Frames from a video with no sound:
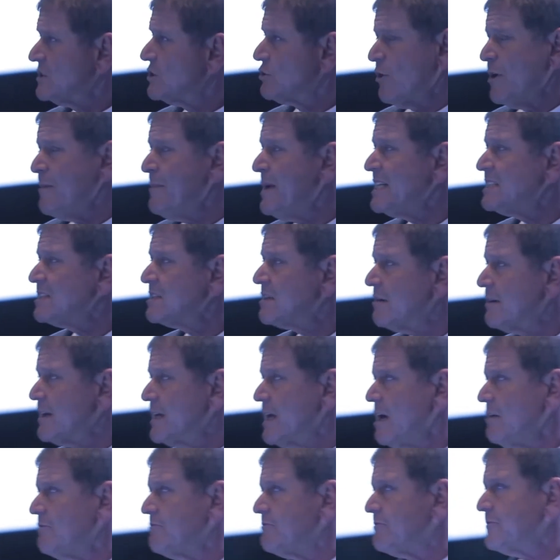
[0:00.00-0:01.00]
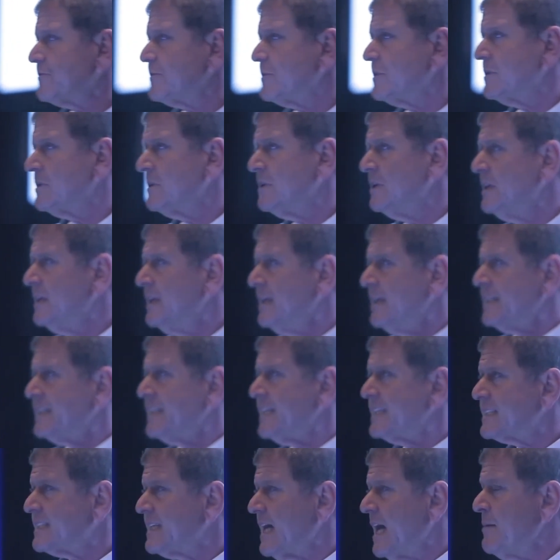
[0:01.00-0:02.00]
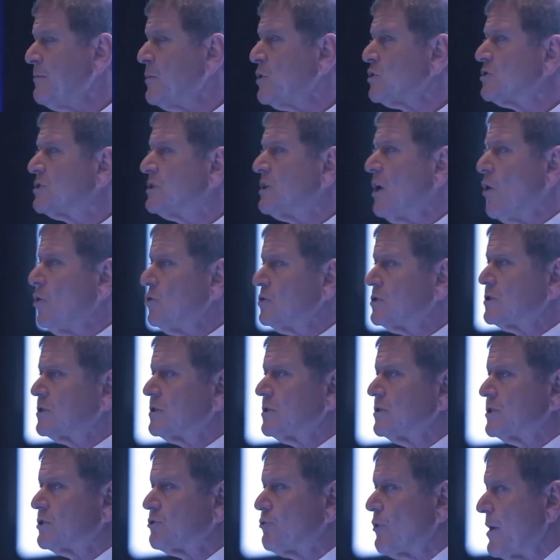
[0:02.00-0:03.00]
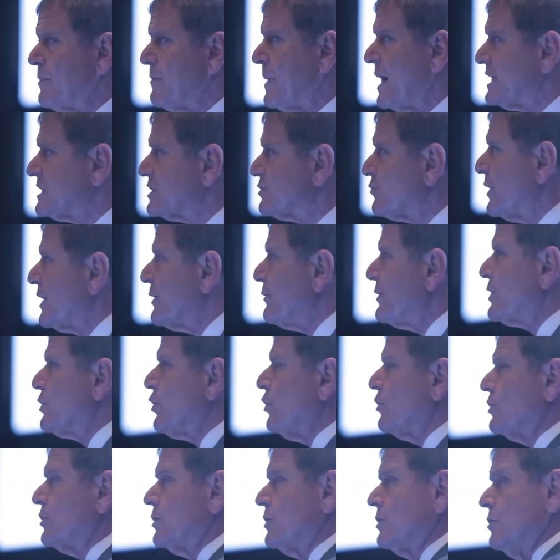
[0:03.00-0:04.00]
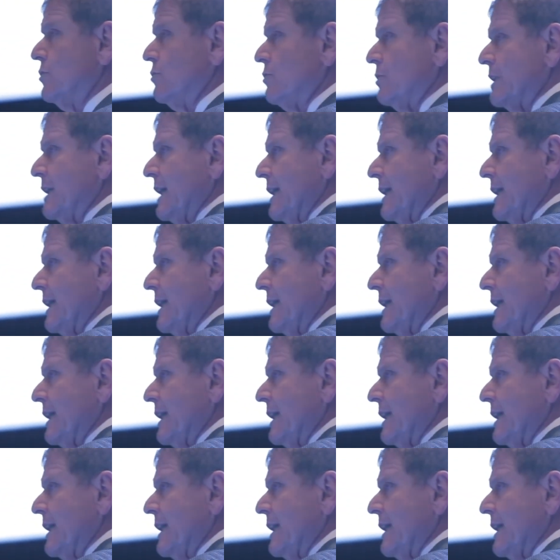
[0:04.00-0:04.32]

3 months are enough. The same as those 3 months when we don't do